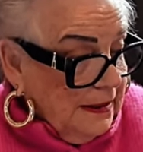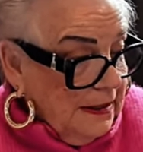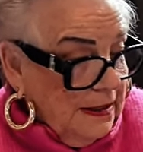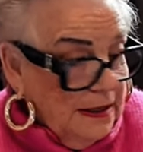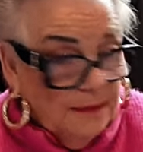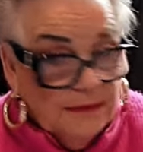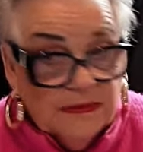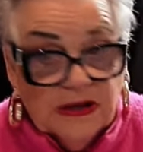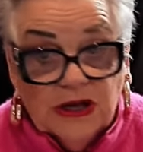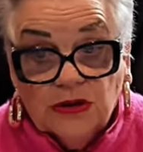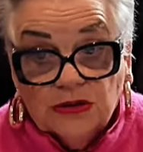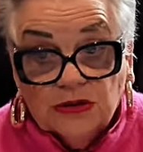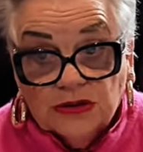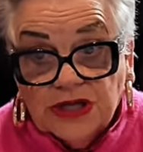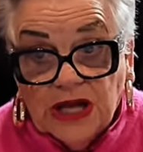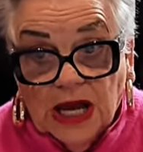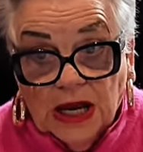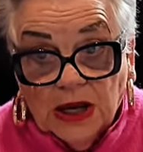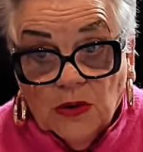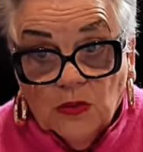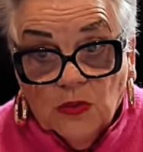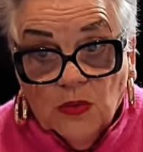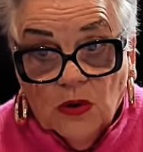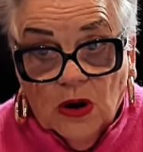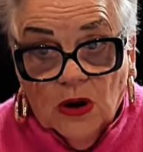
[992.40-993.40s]
Um, it'll
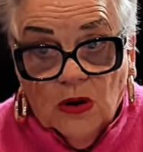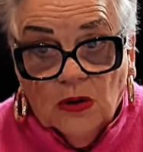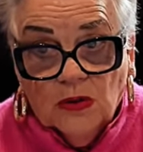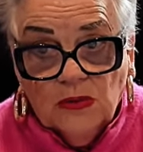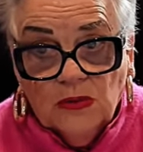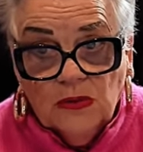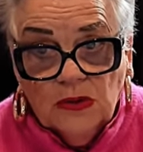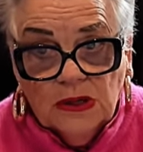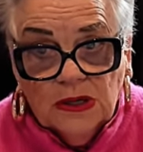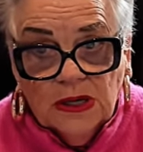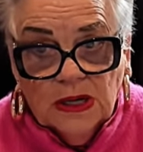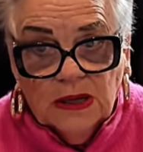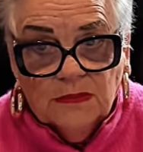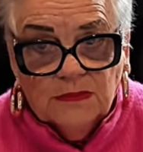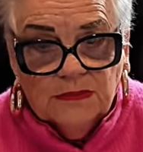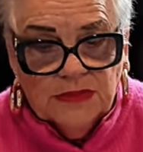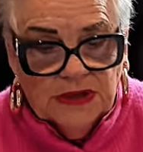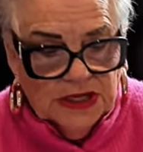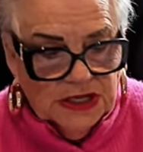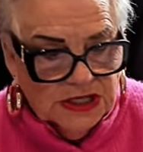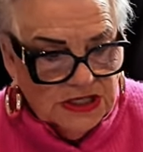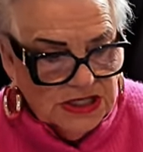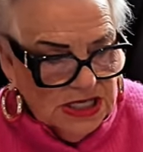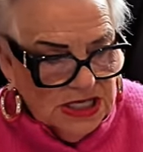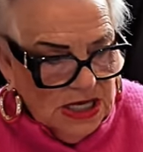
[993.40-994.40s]
take a while,
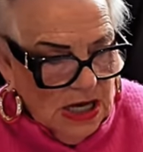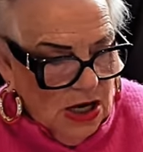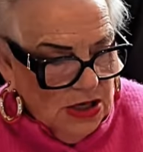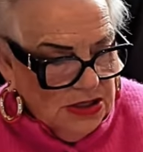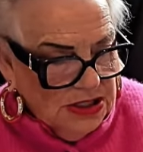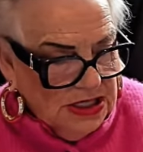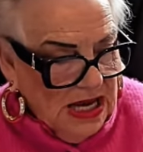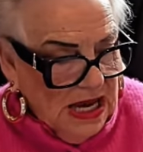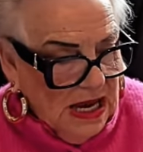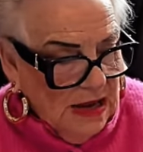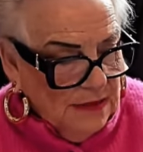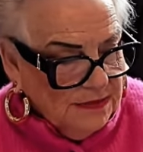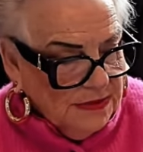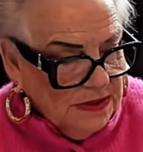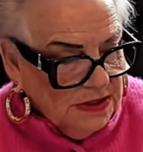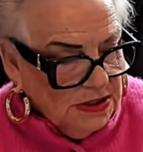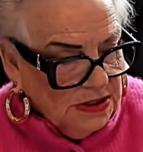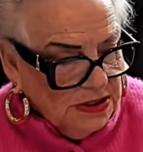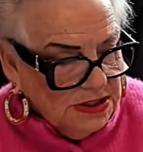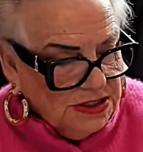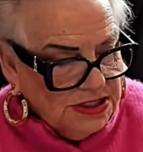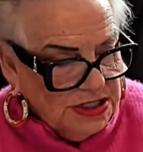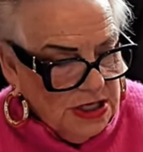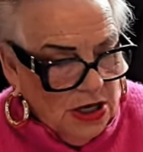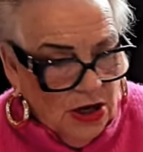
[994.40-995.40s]
but it's going to
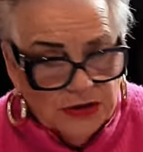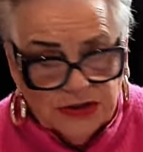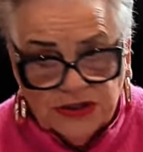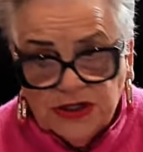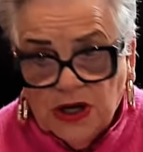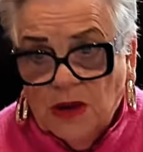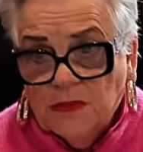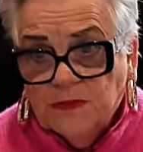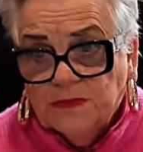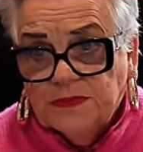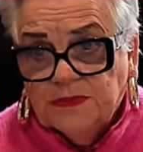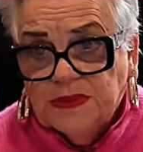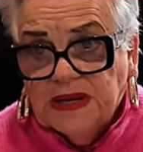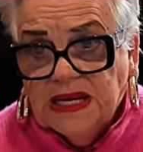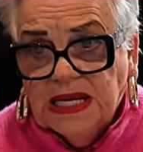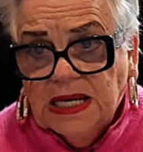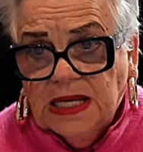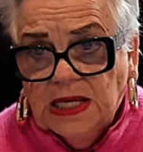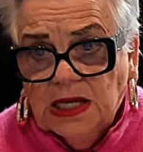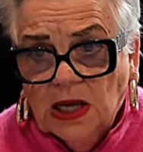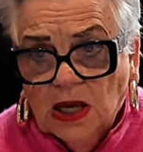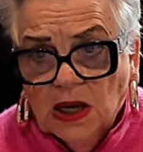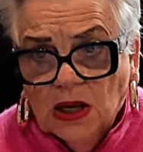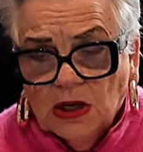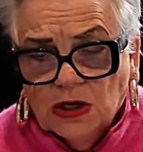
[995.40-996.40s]
happen. So don't
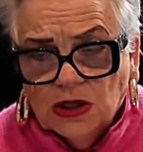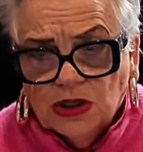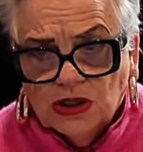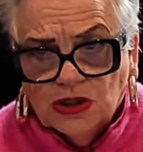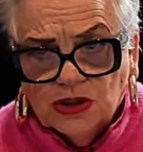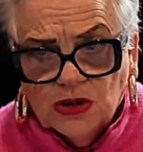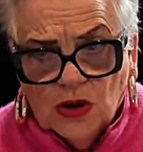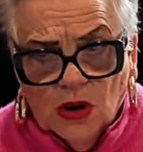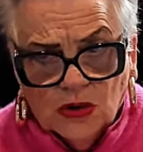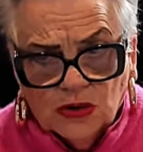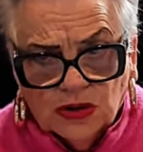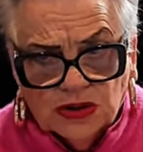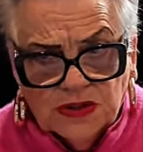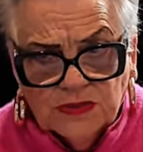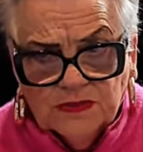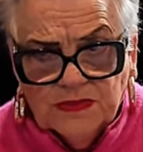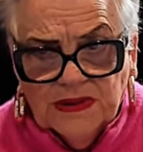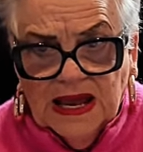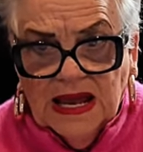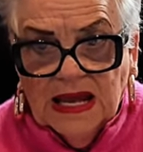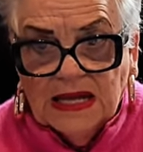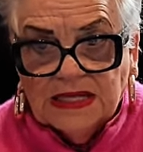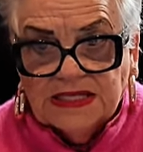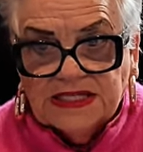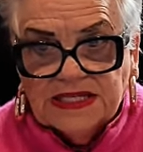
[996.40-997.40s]
be shocked
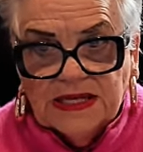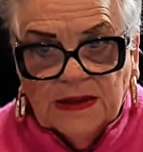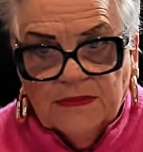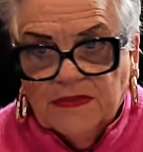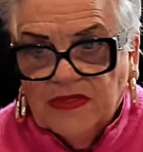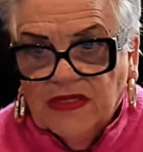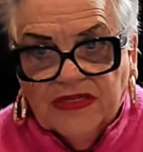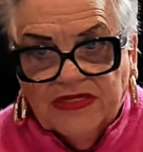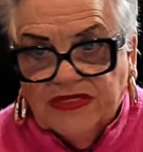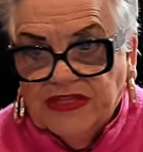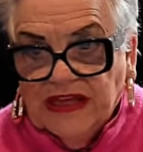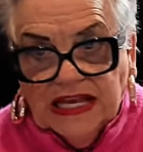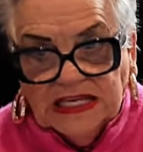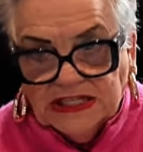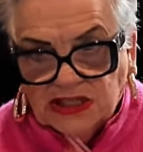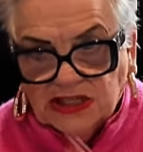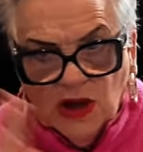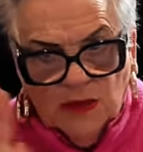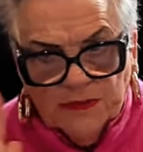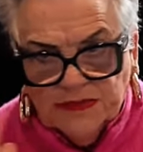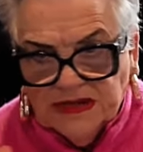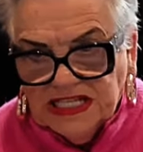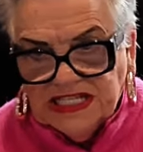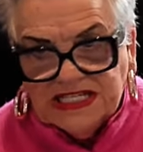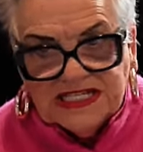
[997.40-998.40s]
about some of the things
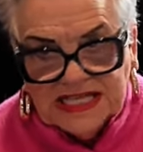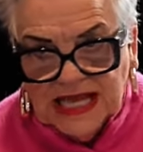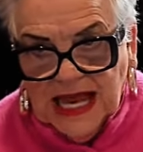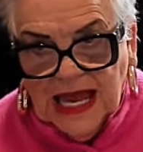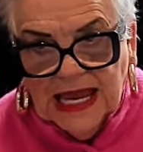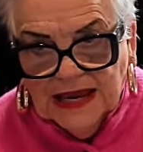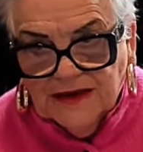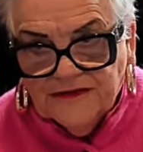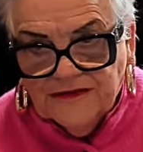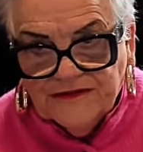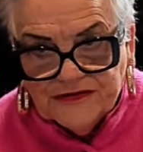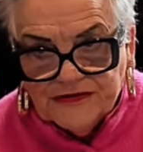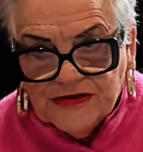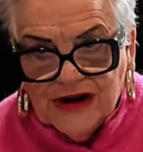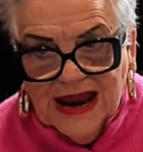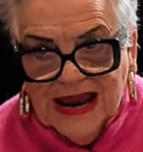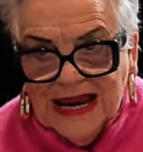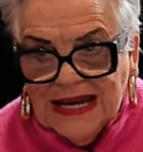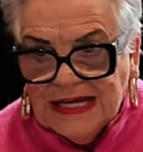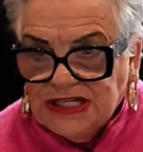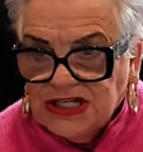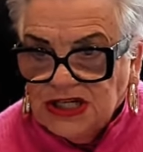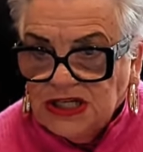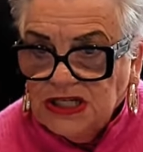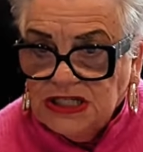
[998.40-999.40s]
I've been saying for
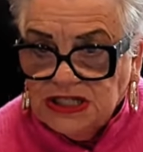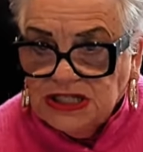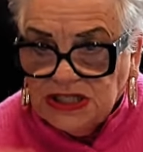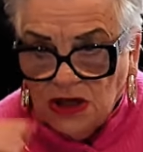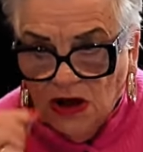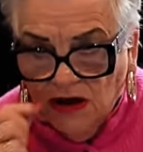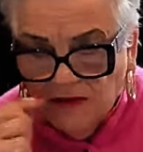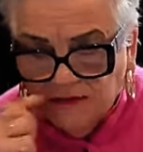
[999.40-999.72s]
ages.